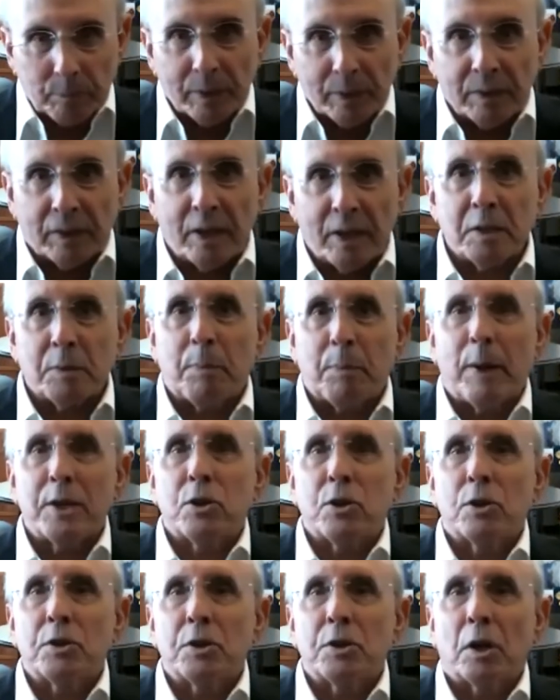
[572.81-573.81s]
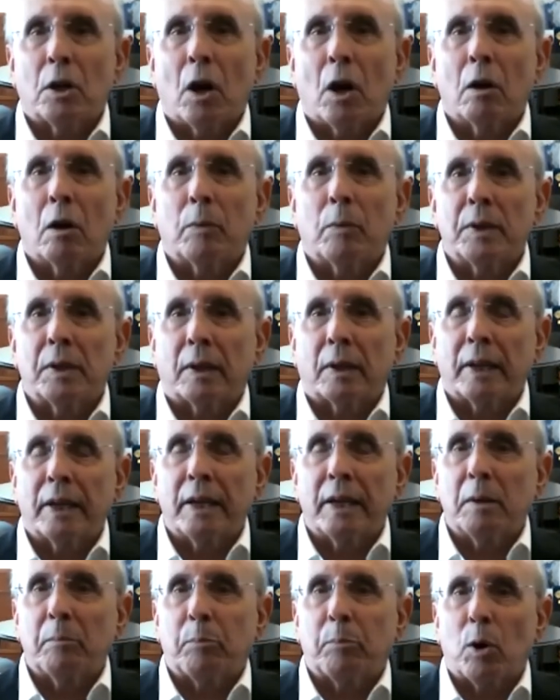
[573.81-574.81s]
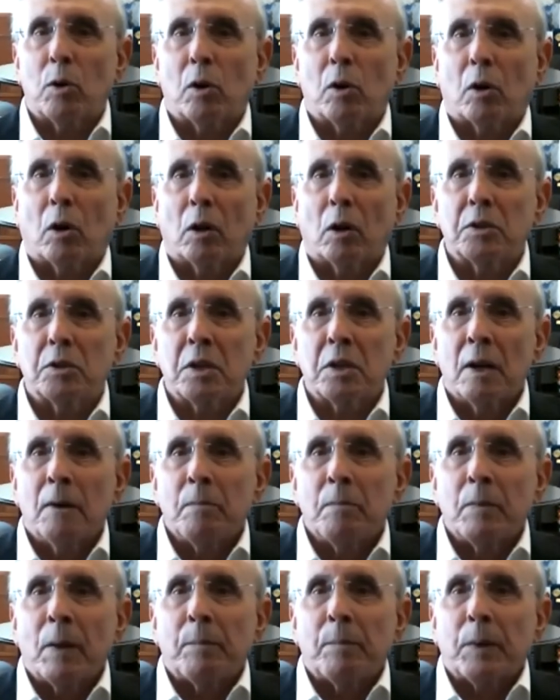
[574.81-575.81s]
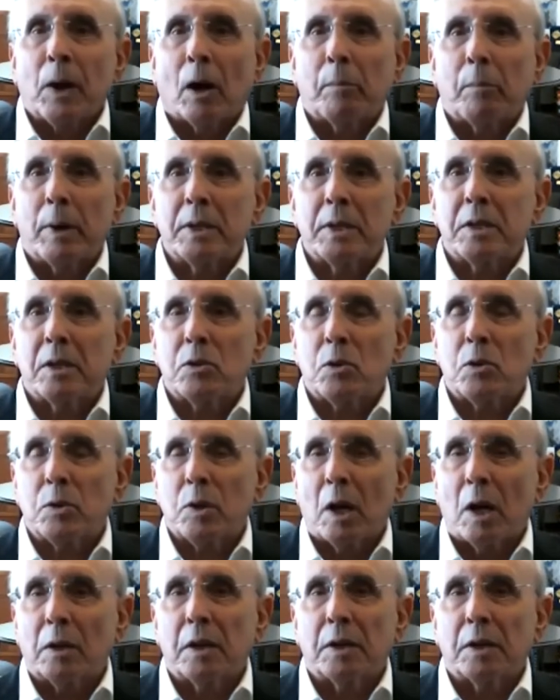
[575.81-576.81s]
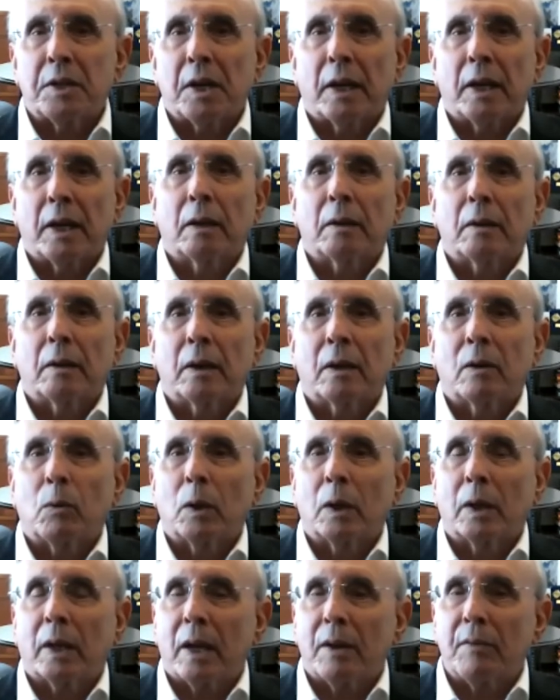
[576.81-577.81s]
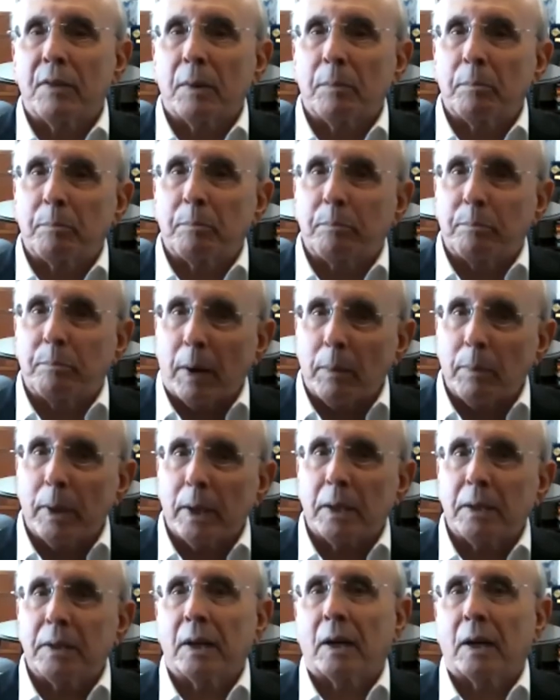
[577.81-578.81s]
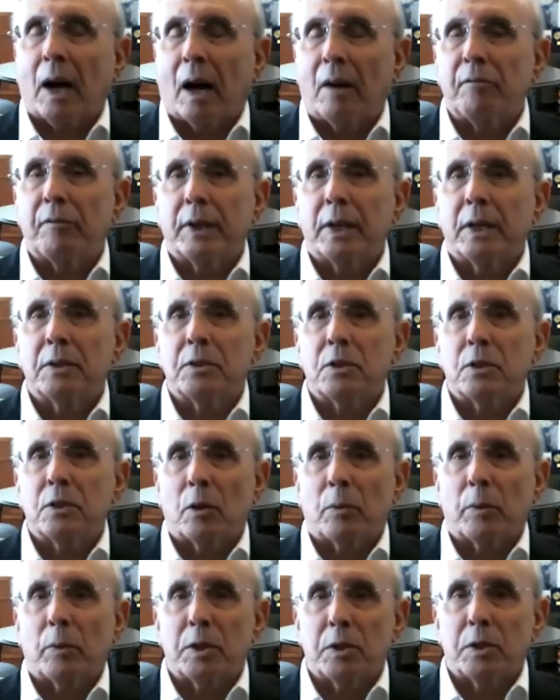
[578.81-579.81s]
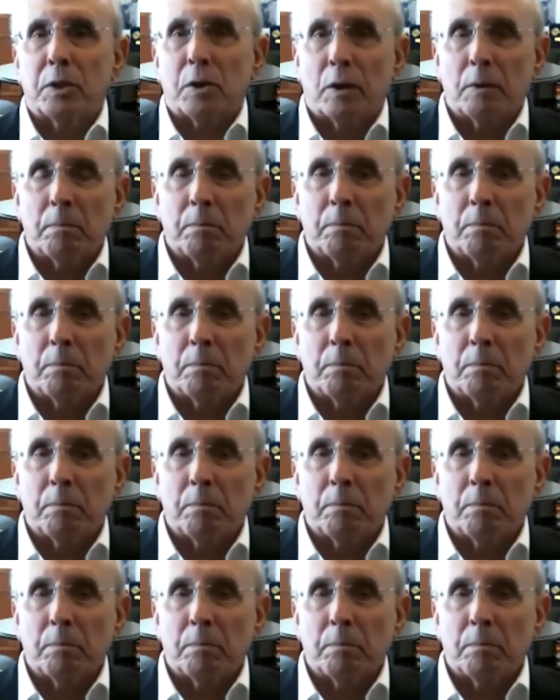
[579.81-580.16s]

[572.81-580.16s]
These measures, along with the cleaning protocols our businesses undertake, will give the public the confidence to return.